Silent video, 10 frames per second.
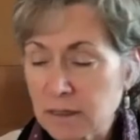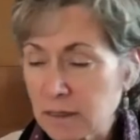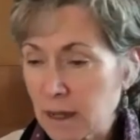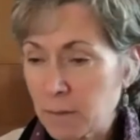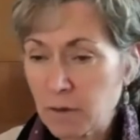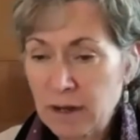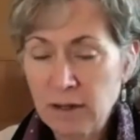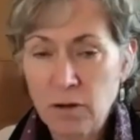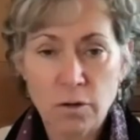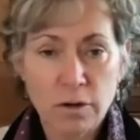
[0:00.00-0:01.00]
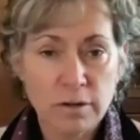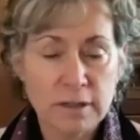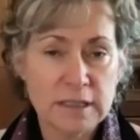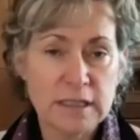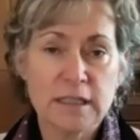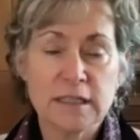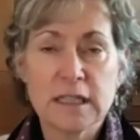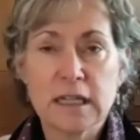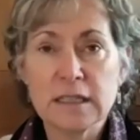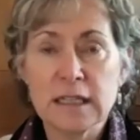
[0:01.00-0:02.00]
come around the corner and see a
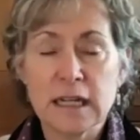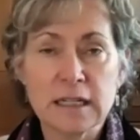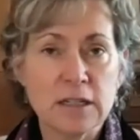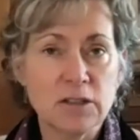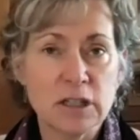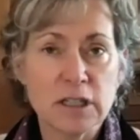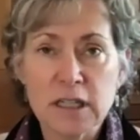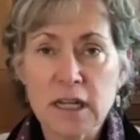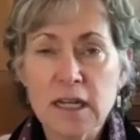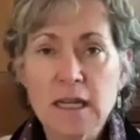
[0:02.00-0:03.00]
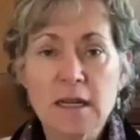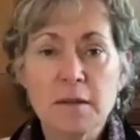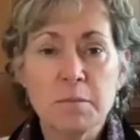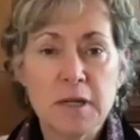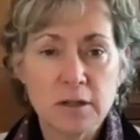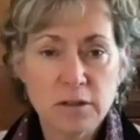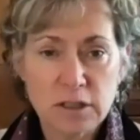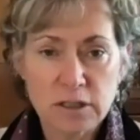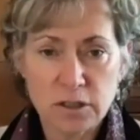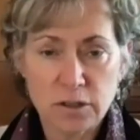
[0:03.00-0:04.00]
sunset that just
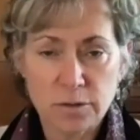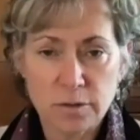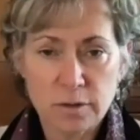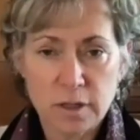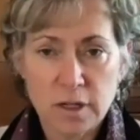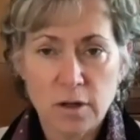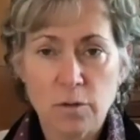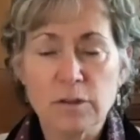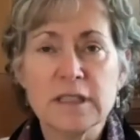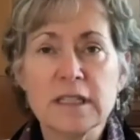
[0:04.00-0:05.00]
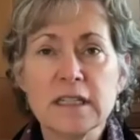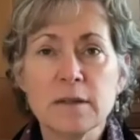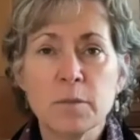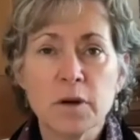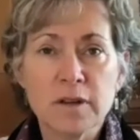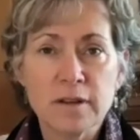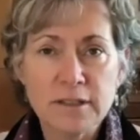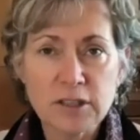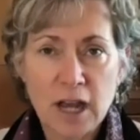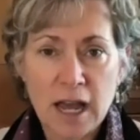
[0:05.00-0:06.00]
pierces you, or seeing the birth of a
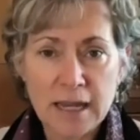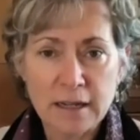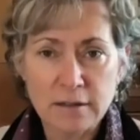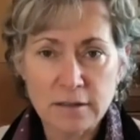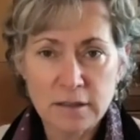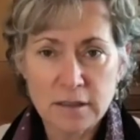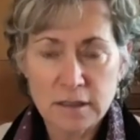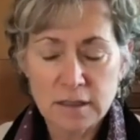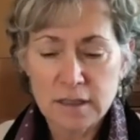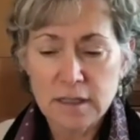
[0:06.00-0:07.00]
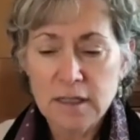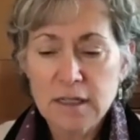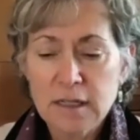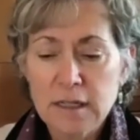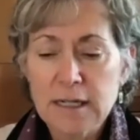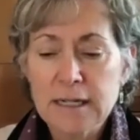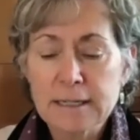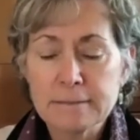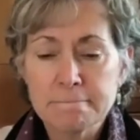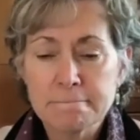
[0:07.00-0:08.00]
child.
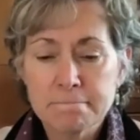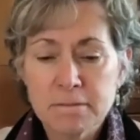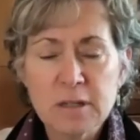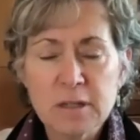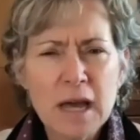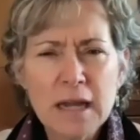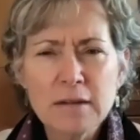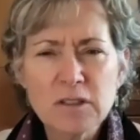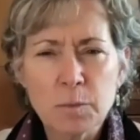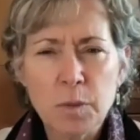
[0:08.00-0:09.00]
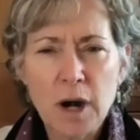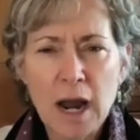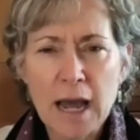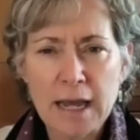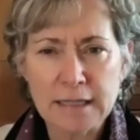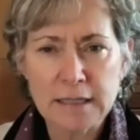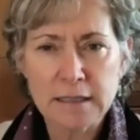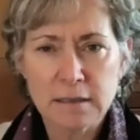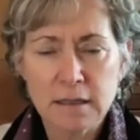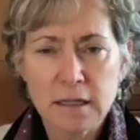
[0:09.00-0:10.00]
Some kind of
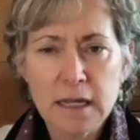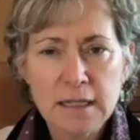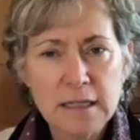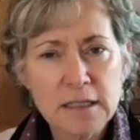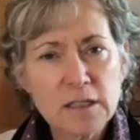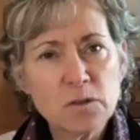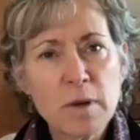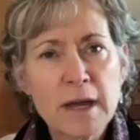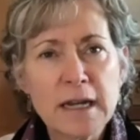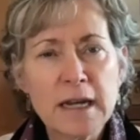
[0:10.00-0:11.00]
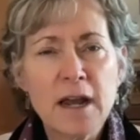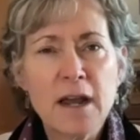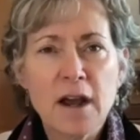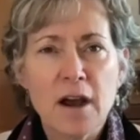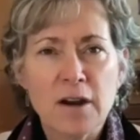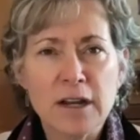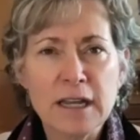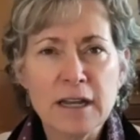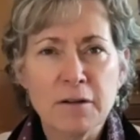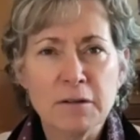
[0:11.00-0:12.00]
surprise. This is when our
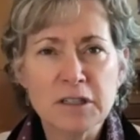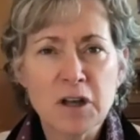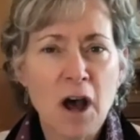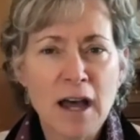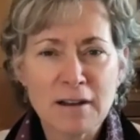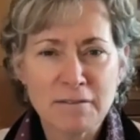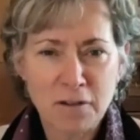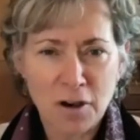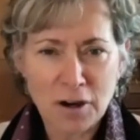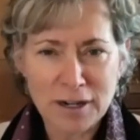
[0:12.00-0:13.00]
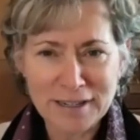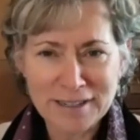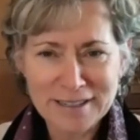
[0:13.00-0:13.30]
ego is caught off guard,